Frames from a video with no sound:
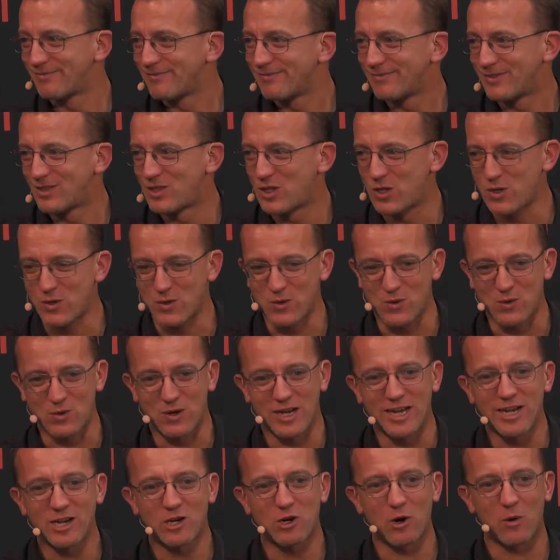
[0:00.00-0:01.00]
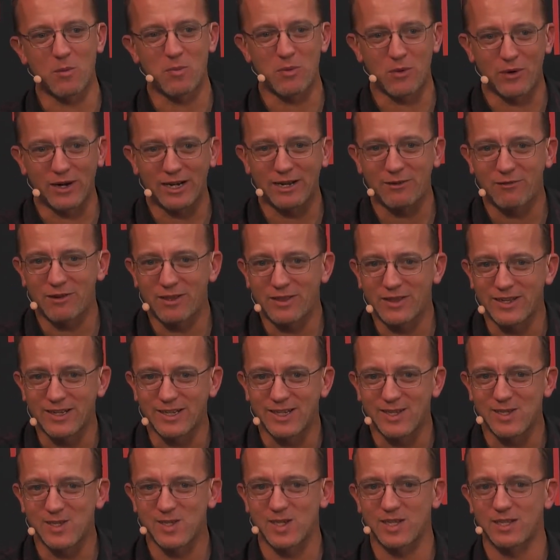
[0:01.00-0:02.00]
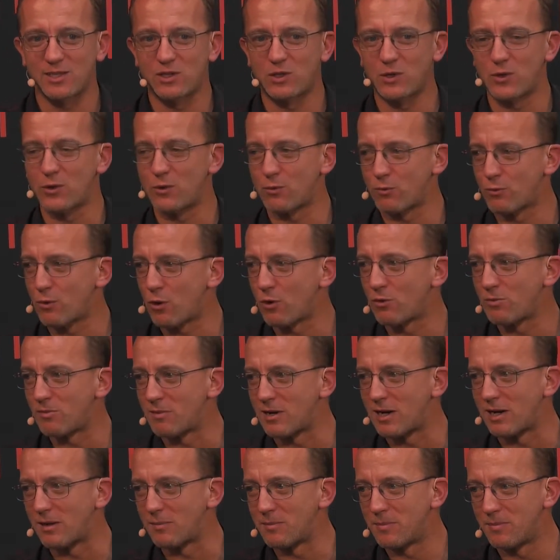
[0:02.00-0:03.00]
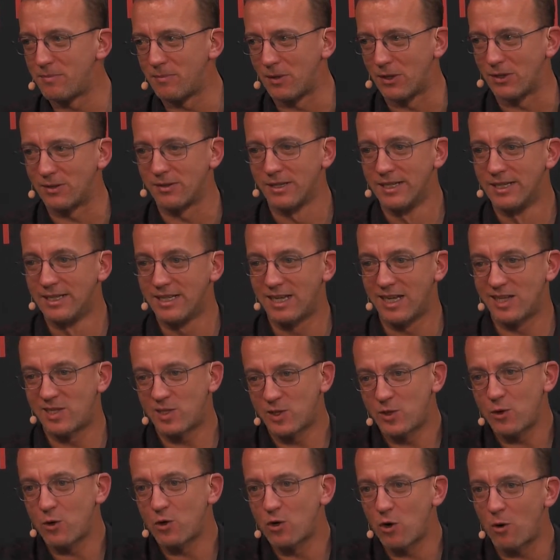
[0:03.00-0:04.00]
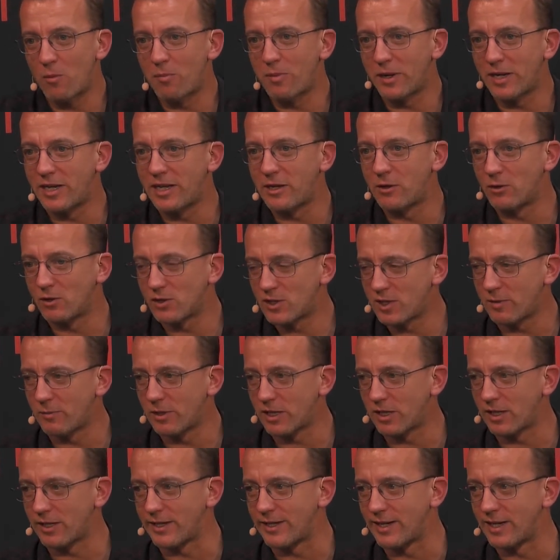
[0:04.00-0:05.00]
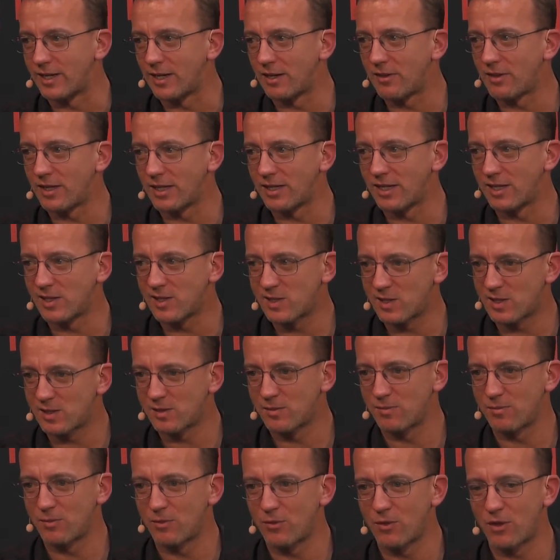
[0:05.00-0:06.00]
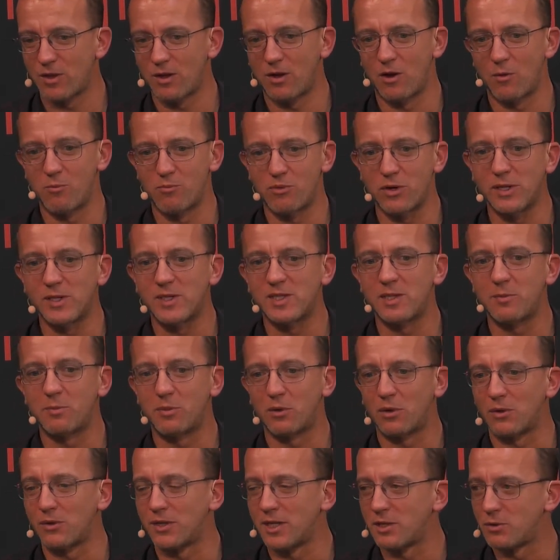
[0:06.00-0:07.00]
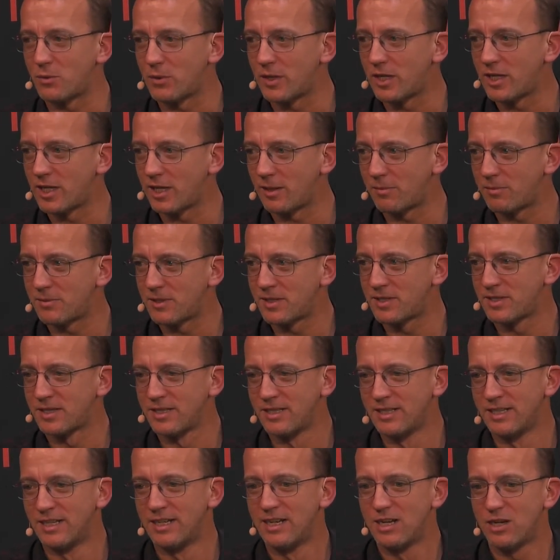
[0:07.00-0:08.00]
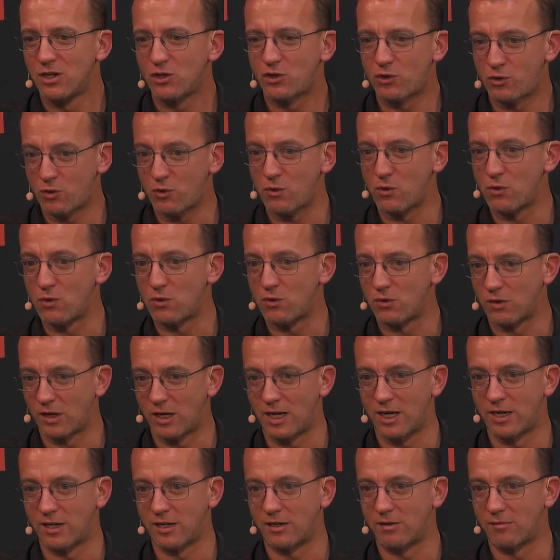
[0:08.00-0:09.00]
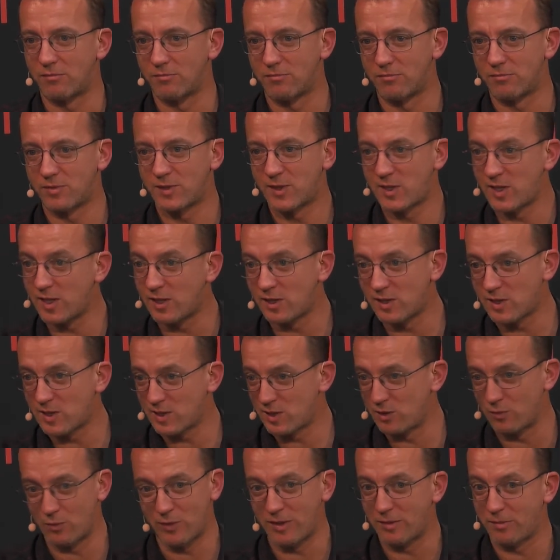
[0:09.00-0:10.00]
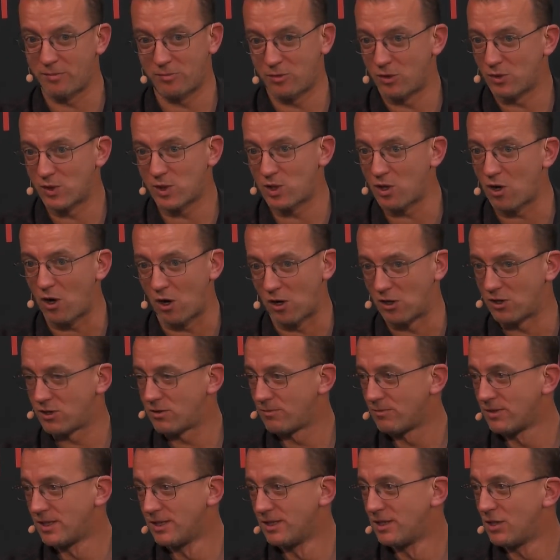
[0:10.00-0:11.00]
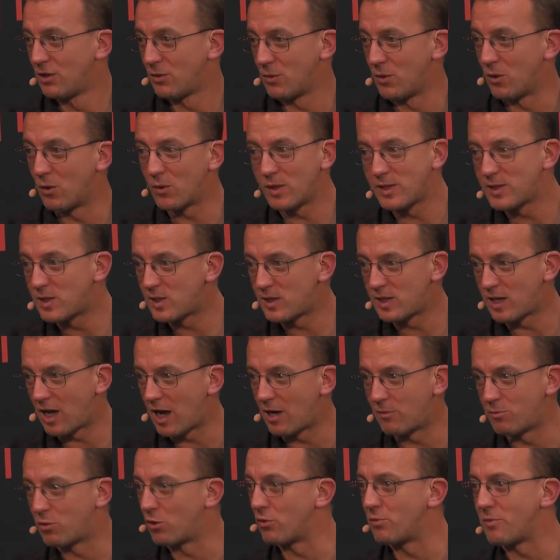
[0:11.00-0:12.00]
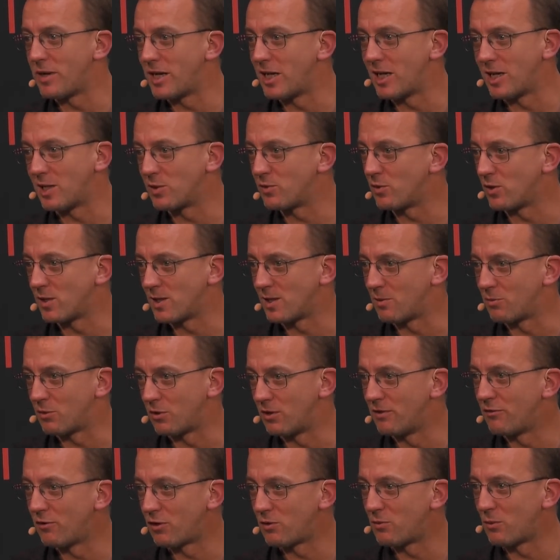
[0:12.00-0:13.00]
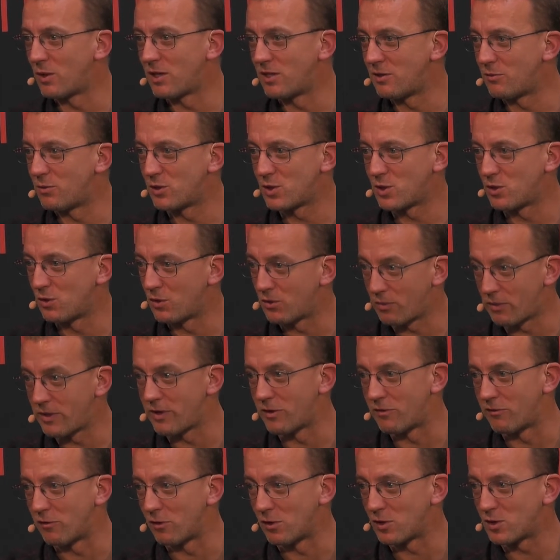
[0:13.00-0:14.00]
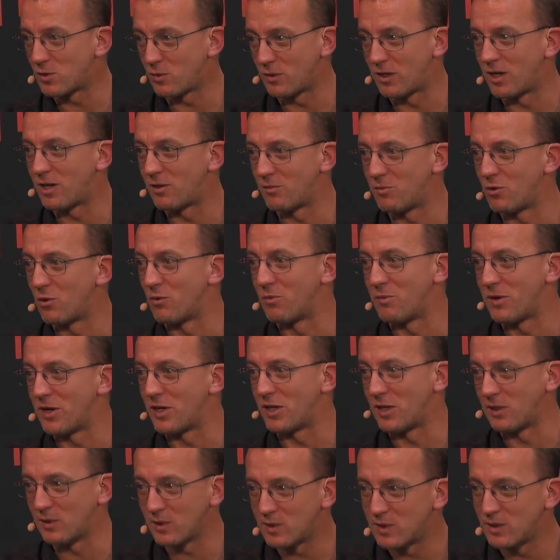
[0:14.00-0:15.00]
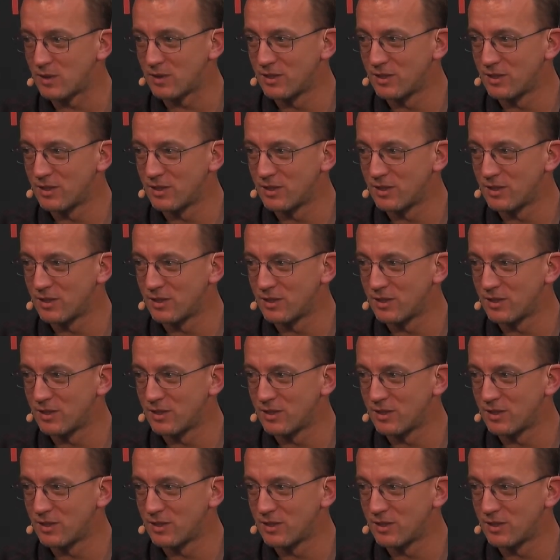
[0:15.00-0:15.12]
to incorporate everything they say into your roadmap. But it's your company ultimately, and I think that's a principle that we kept true and since the start. We always had board meetings, for example. Even when it was the three of us, we had board meetings.